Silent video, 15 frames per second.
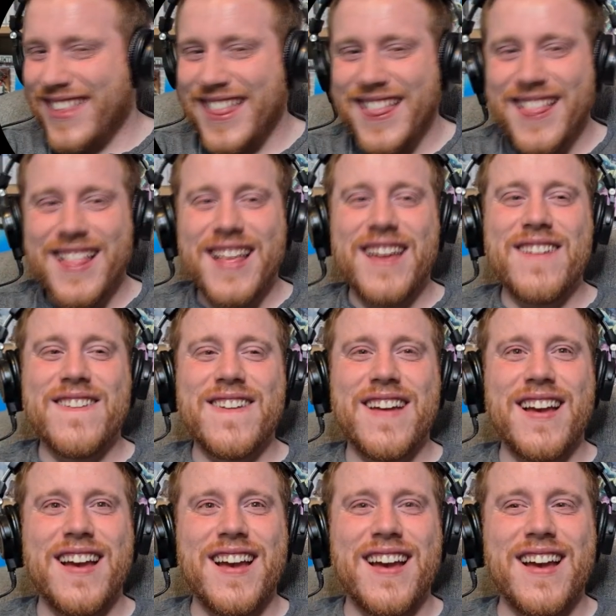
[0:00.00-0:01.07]
Yes,
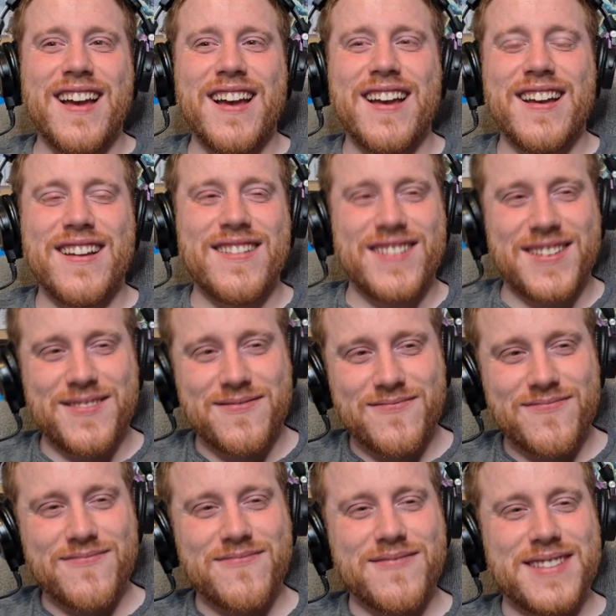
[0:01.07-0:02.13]
of course it's a woman.
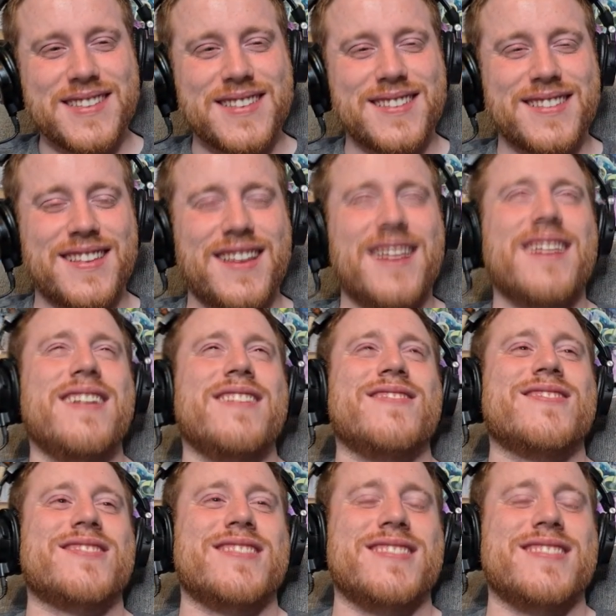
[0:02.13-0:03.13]
This is... It's